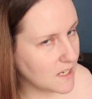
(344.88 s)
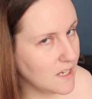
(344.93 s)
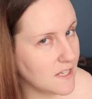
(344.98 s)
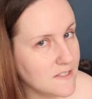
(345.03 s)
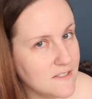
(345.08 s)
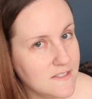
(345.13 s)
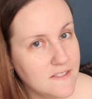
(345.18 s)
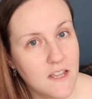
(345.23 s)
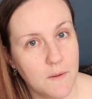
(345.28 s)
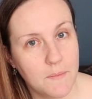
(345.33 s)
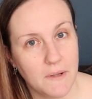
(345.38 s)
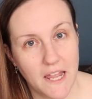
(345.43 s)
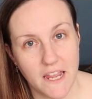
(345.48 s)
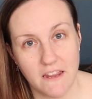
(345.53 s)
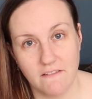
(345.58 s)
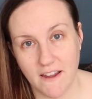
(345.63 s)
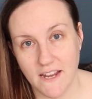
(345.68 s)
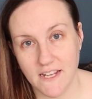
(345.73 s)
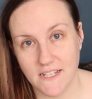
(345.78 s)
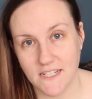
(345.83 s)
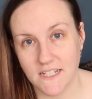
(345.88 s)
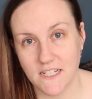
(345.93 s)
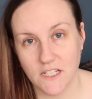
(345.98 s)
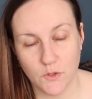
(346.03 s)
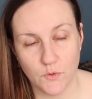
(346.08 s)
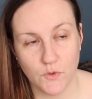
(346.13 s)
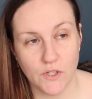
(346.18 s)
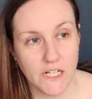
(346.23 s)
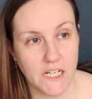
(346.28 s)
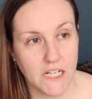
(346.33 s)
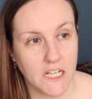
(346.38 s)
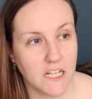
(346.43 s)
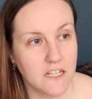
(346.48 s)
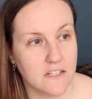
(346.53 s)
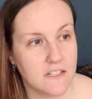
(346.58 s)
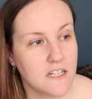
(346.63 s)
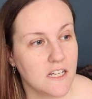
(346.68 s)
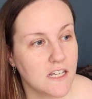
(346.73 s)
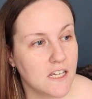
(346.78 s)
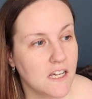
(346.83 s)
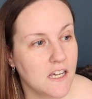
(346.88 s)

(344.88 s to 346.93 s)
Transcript: it's AA rated. It's really good,